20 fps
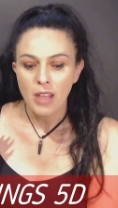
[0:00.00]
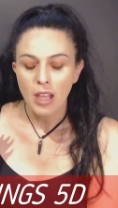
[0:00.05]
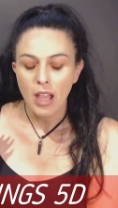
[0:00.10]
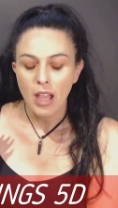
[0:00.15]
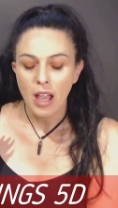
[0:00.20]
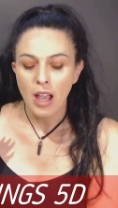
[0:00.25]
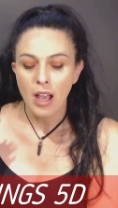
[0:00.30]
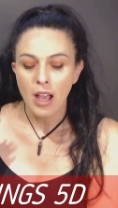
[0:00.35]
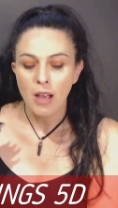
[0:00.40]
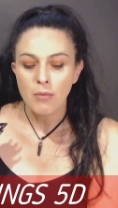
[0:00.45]

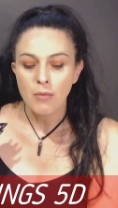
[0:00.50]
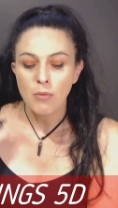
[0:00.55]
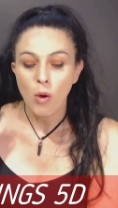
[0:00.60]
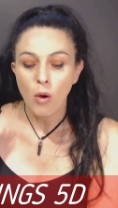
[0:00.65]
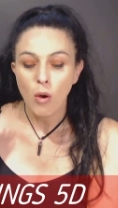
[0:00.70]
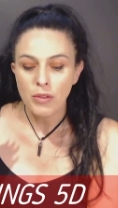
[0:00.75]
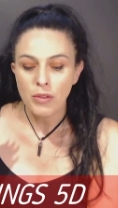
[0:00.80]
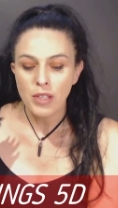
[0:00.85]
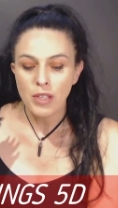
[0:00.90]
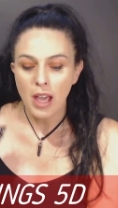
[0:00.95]
Um,
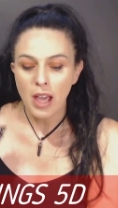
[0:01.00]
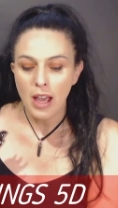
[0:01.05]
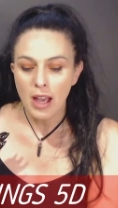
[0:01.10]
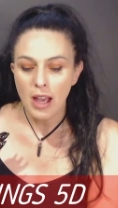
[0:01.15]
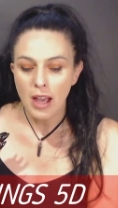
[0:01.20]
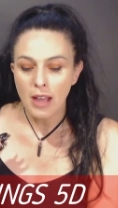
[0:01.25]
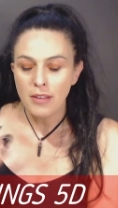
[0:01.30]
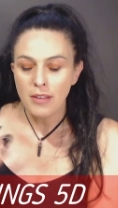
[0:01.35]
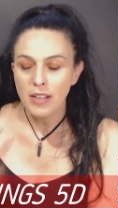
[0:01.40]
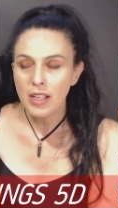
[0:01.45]
on the
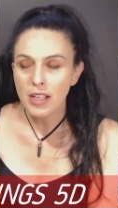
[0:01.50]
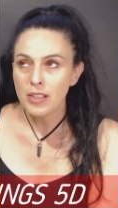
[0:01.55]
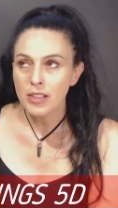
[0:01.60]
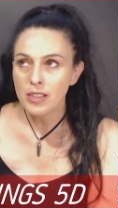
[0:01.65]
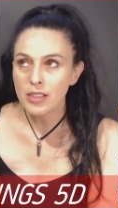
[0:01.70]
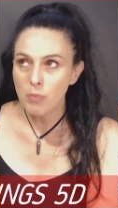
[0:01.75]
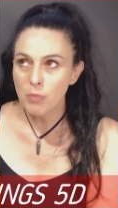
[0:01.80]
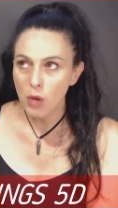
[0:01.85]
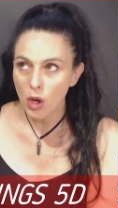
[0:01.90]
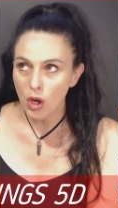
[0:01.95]
card, it is
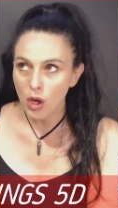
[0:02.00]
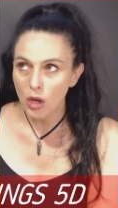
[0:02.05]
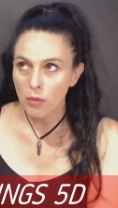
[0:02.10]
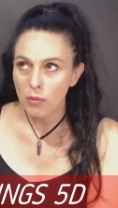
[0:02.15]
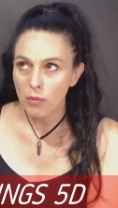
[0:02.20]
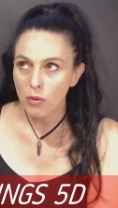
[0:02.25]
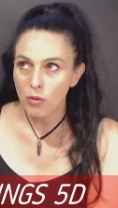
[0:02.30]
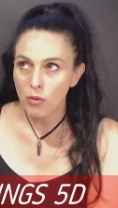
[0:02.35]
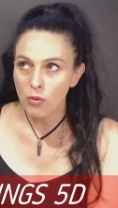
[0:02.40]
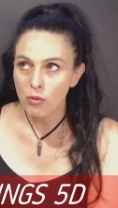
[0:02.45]

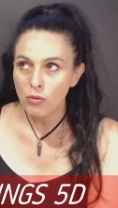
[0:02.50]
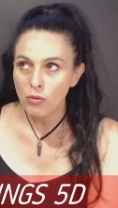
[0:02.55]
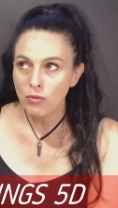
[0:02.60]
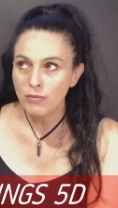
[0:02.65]
purple.